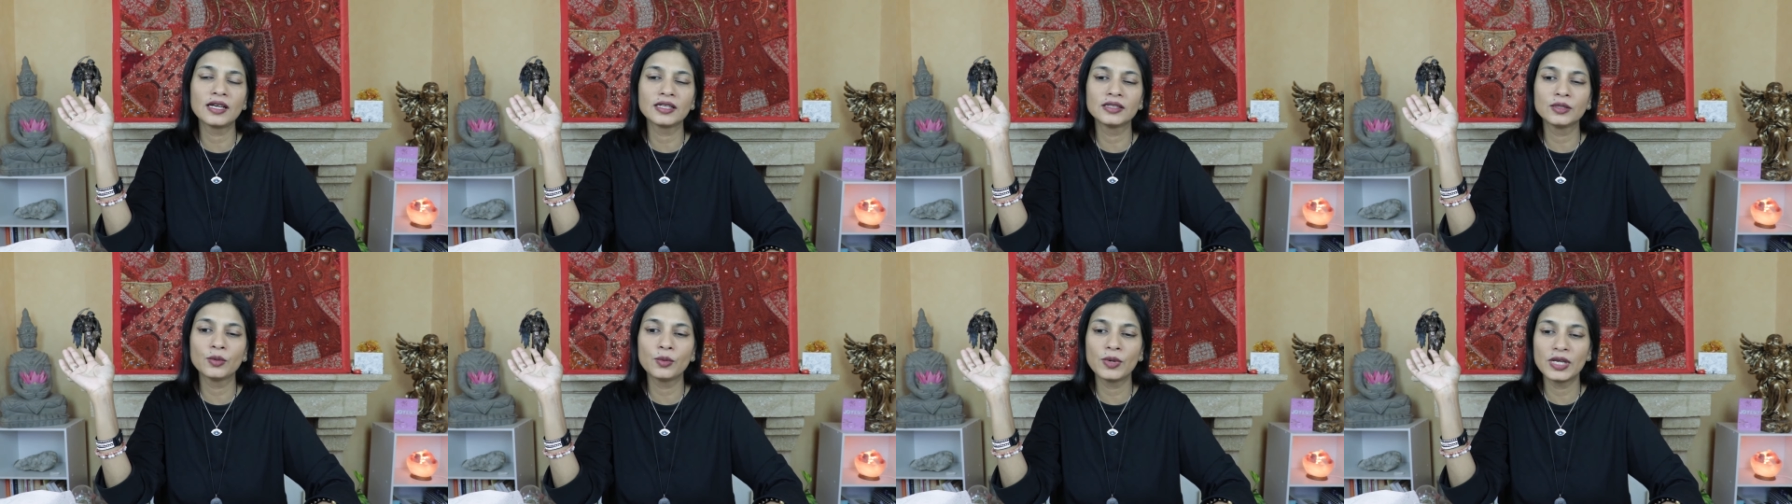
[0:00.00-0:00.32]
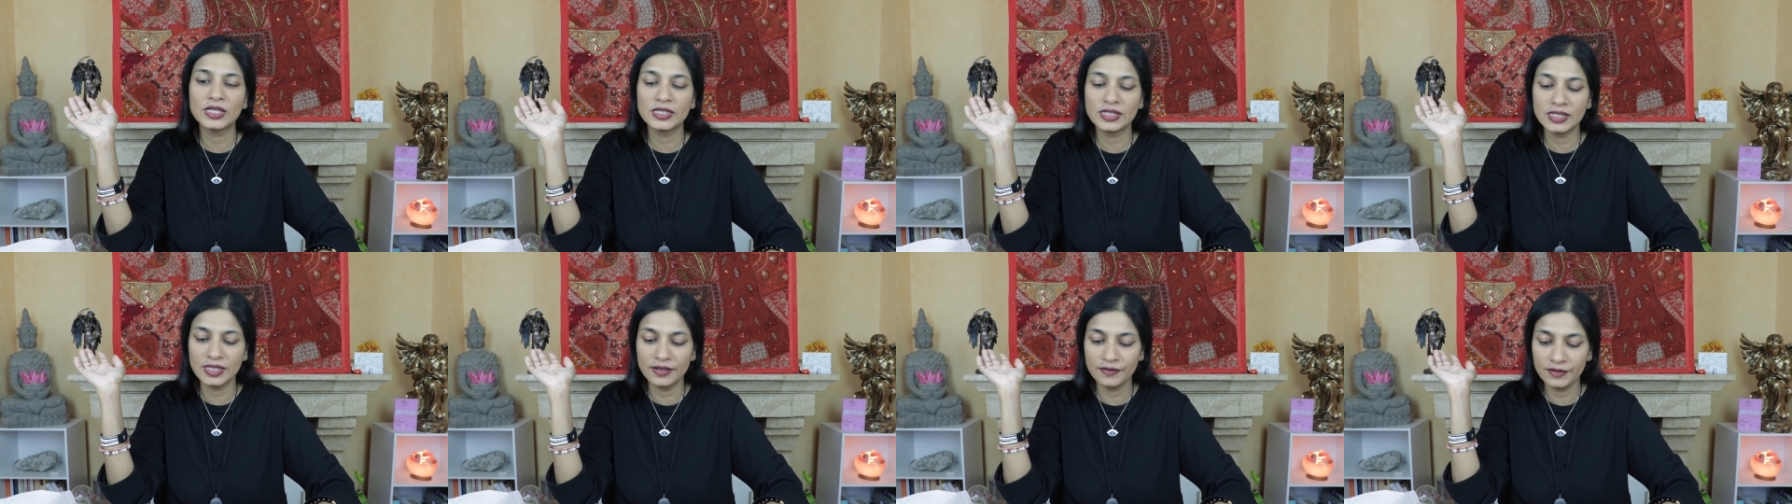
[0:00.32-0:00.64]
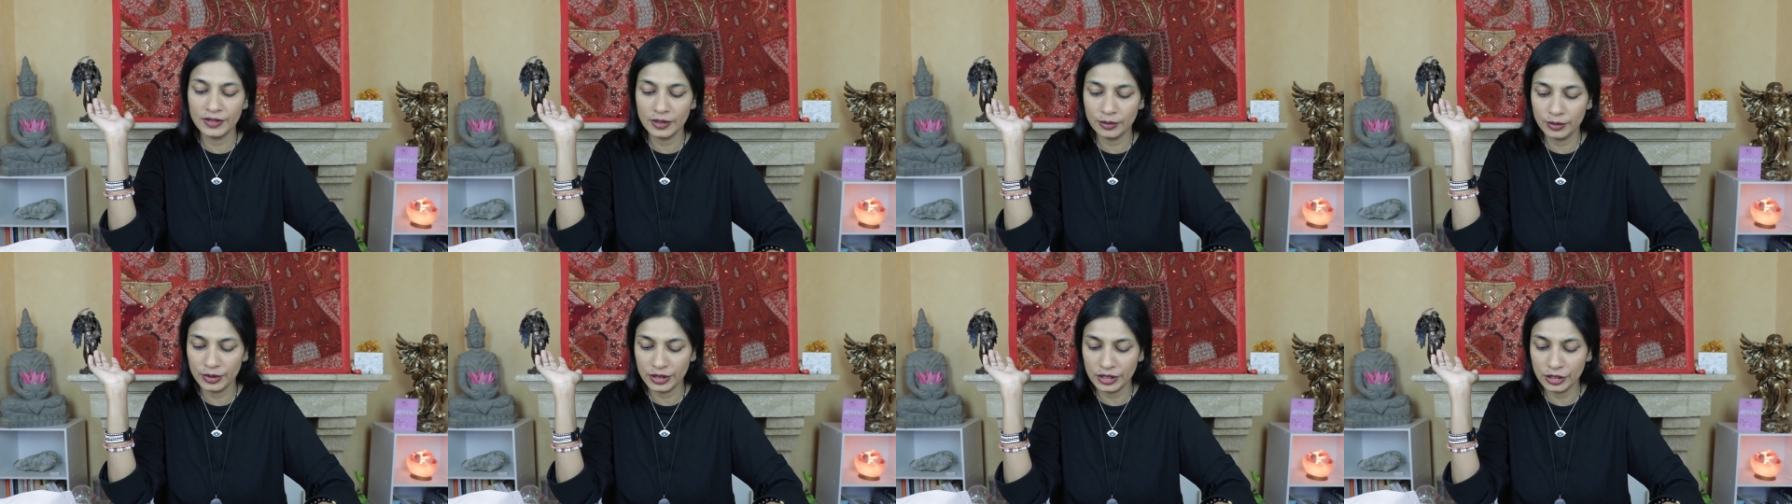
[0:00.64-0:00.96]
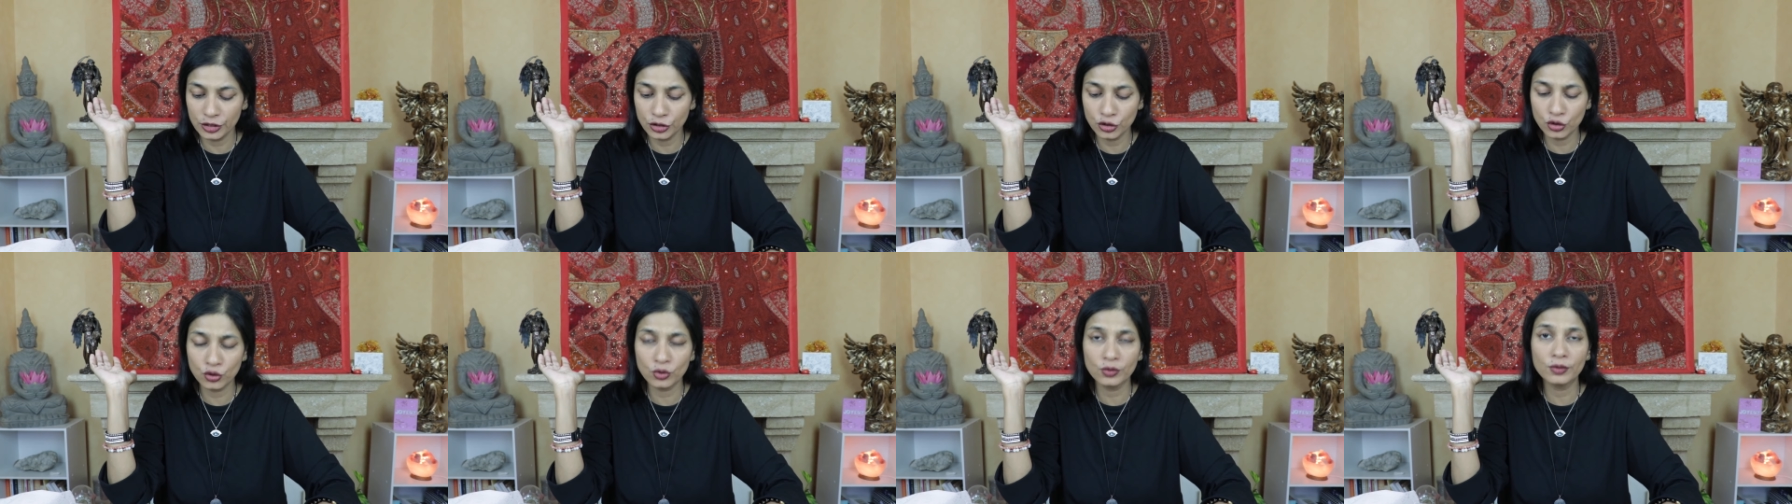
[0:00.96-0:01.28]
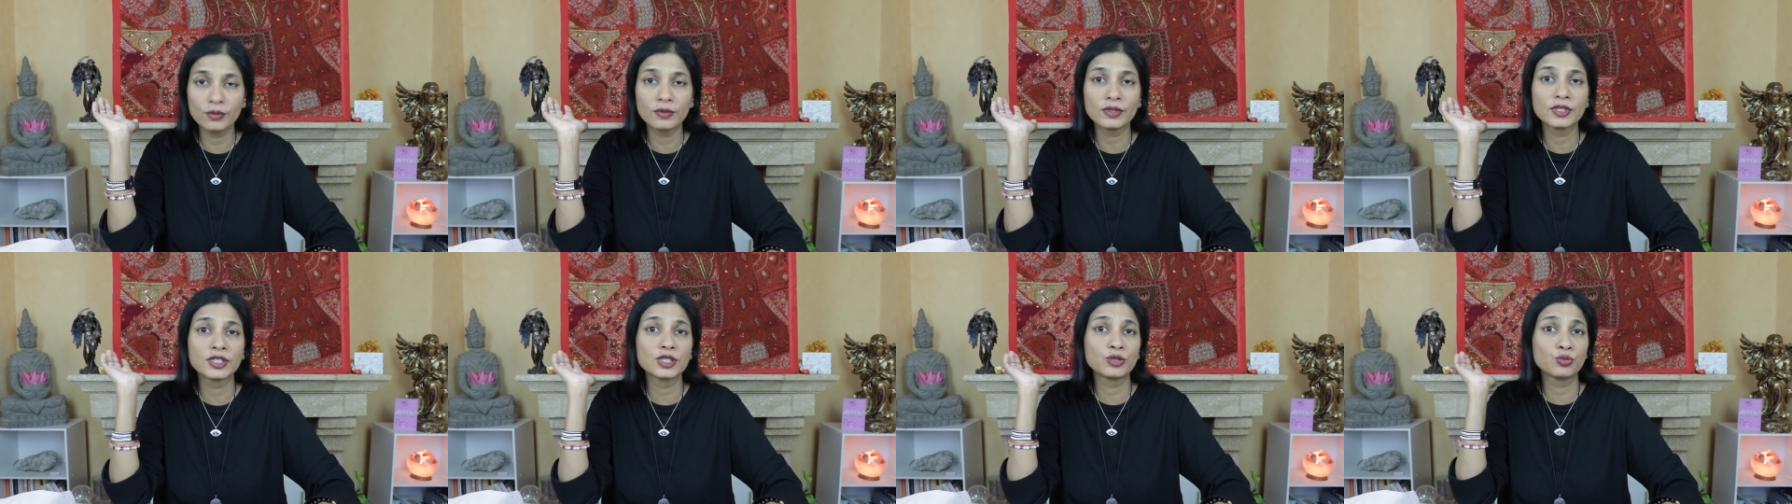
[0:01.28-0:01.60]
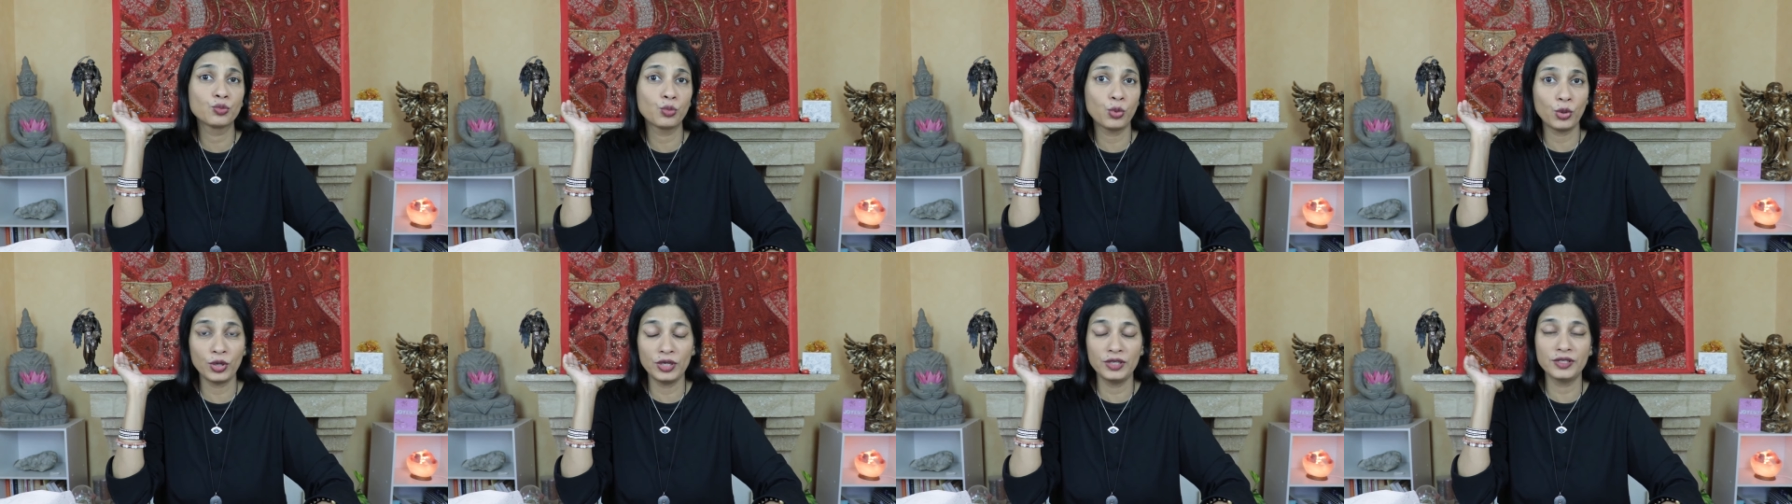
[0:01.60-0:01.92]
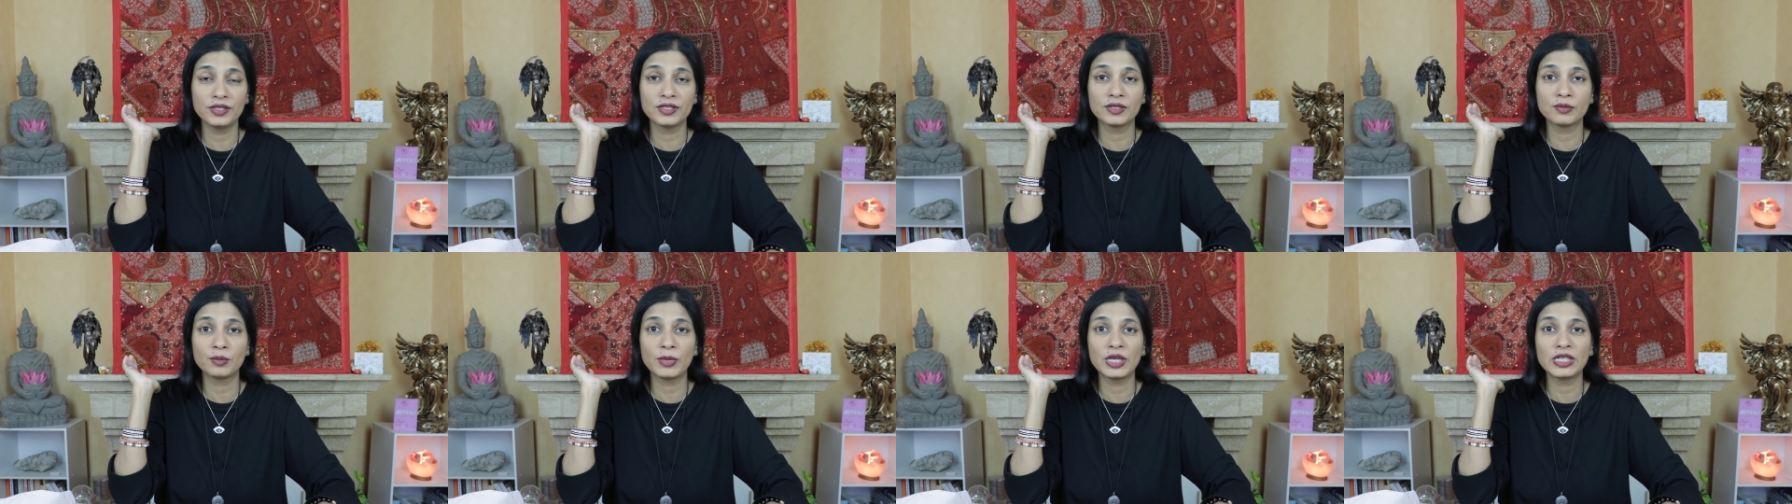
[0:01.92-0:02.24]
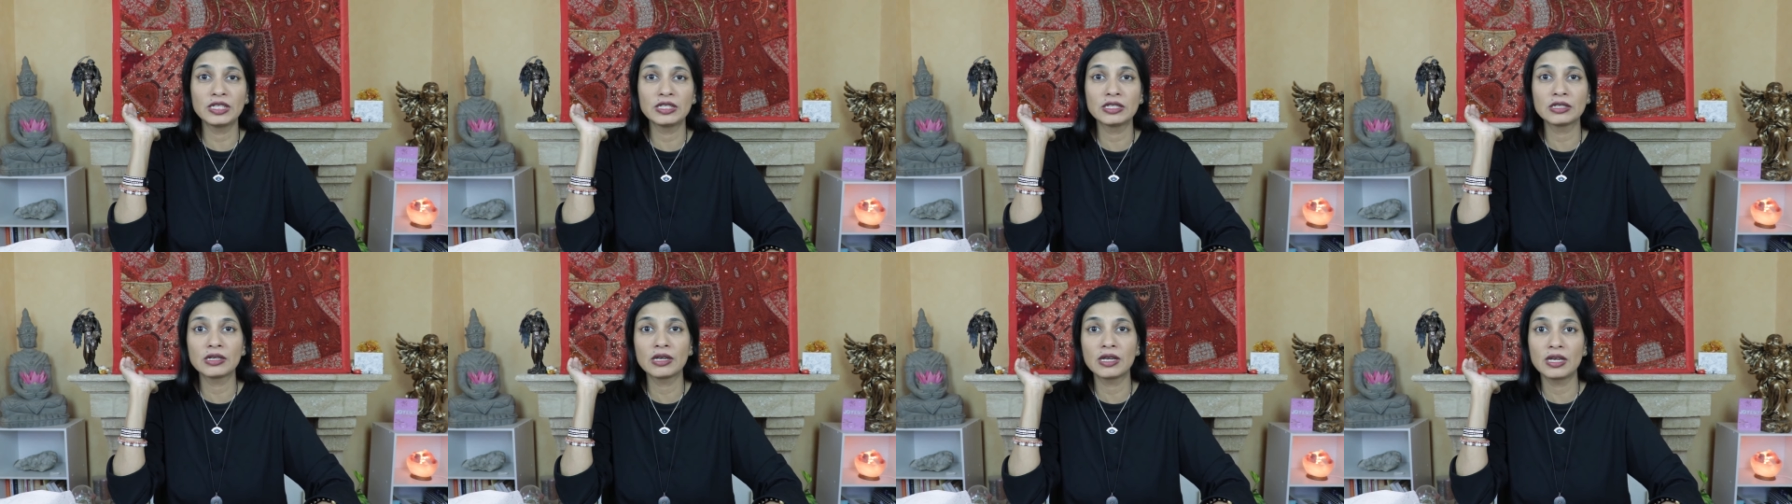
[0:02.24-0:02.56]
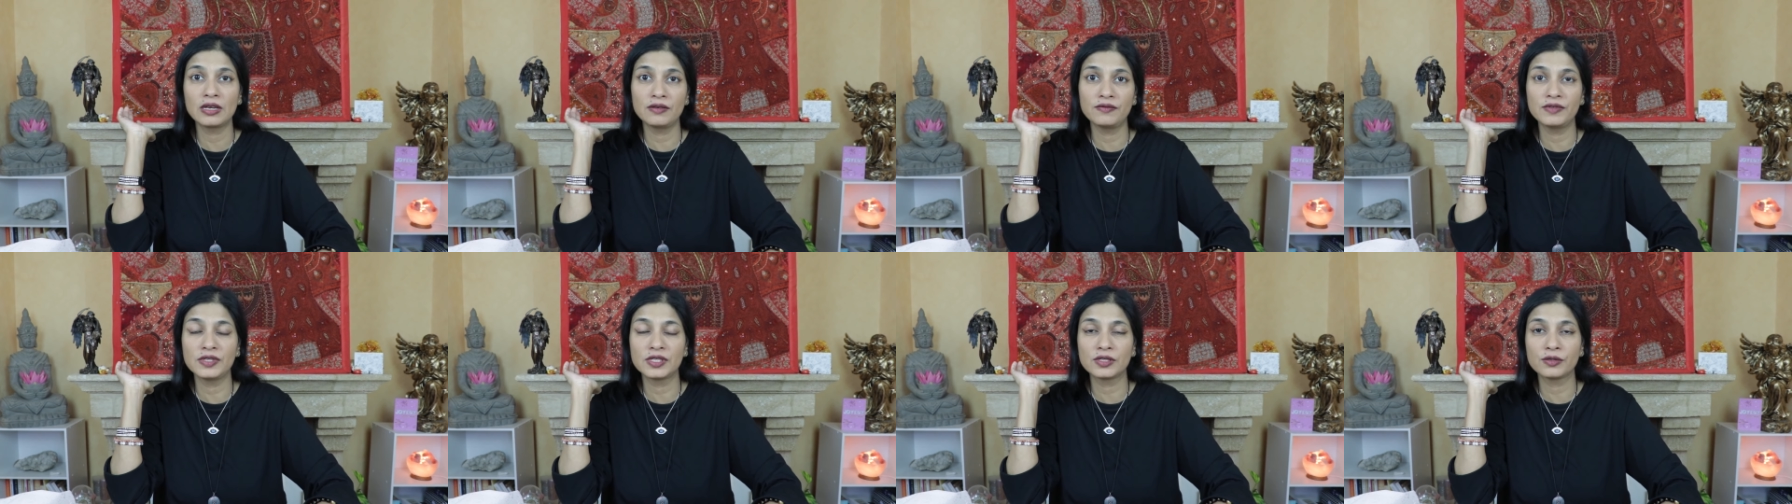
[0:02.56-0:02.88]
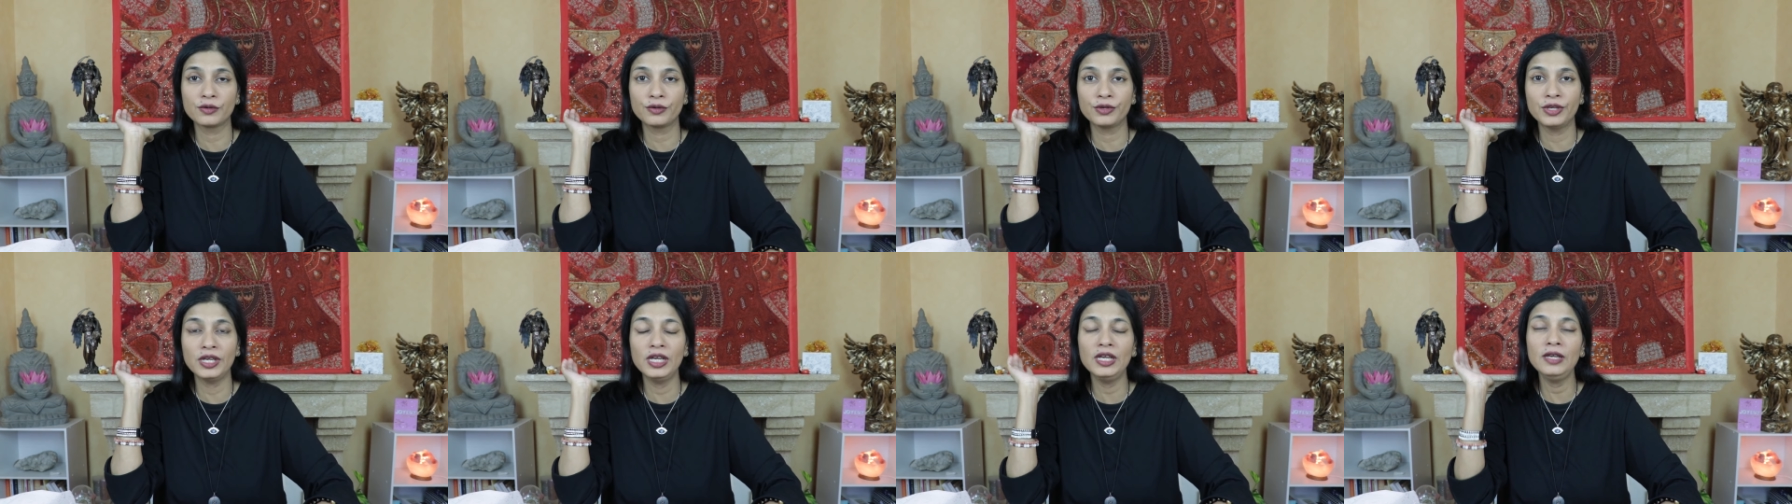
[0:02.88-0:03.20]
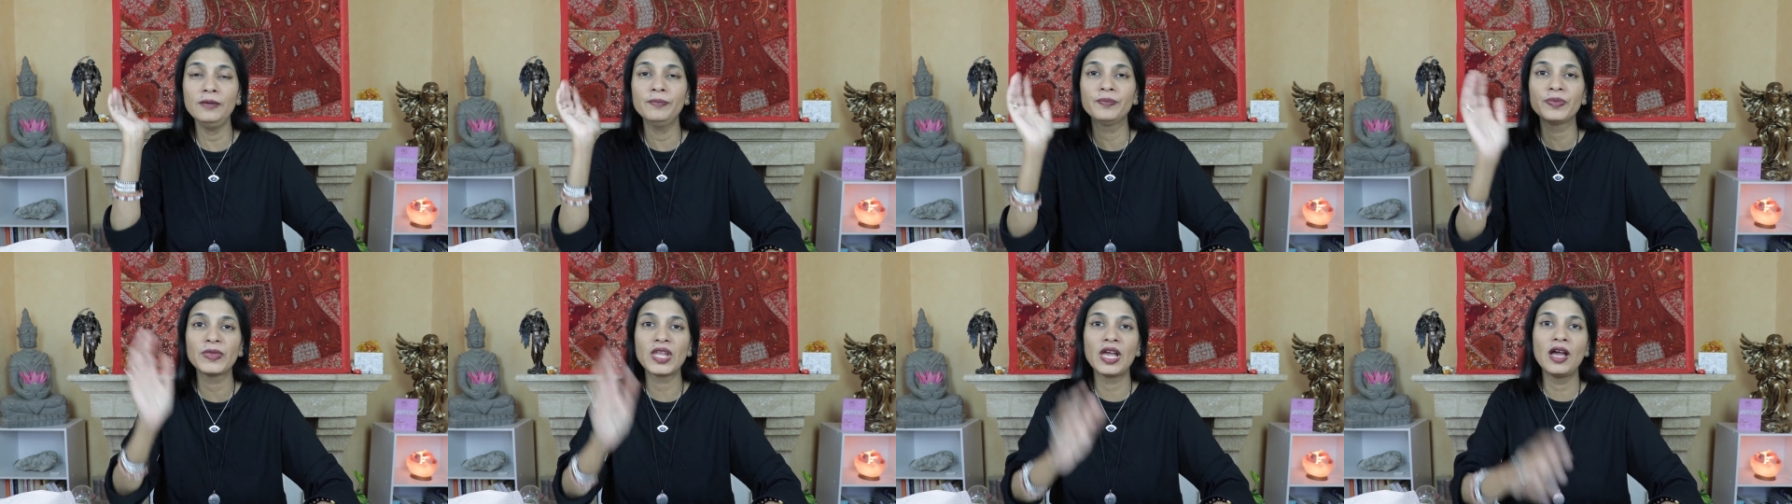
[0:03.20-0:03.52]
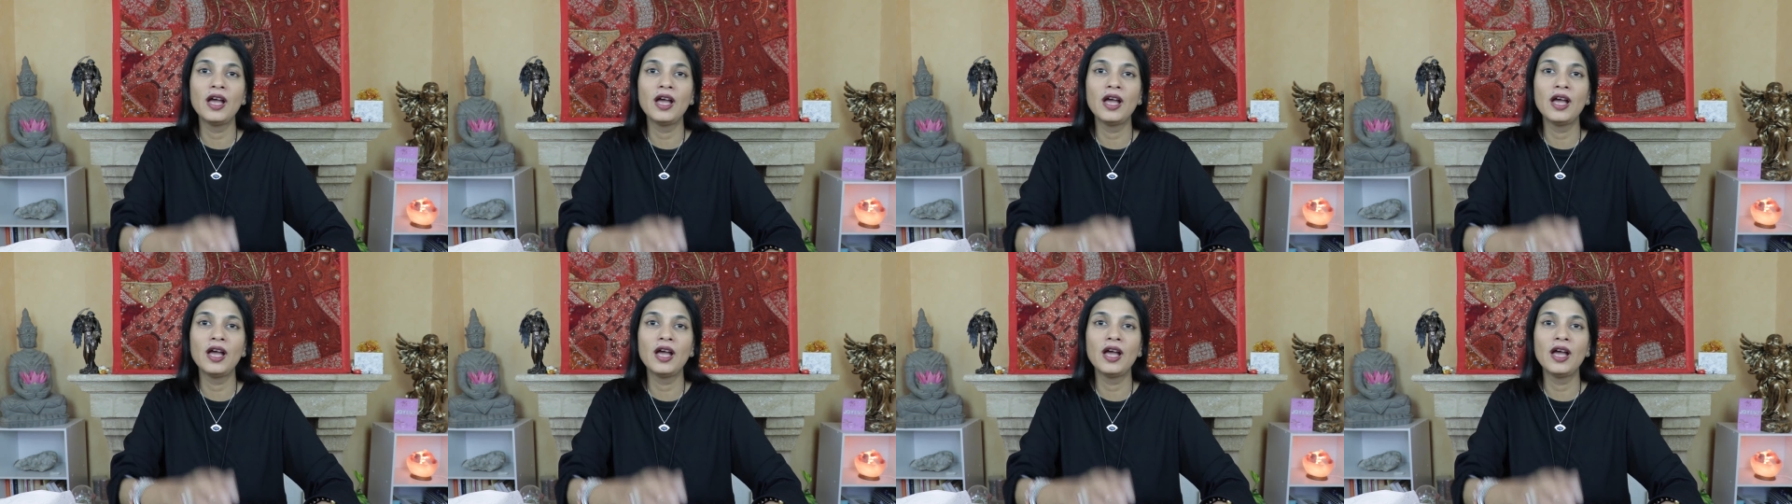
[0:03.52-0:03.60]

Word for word: Otherwise, they will be the show spoilers, my dear Aries, okay?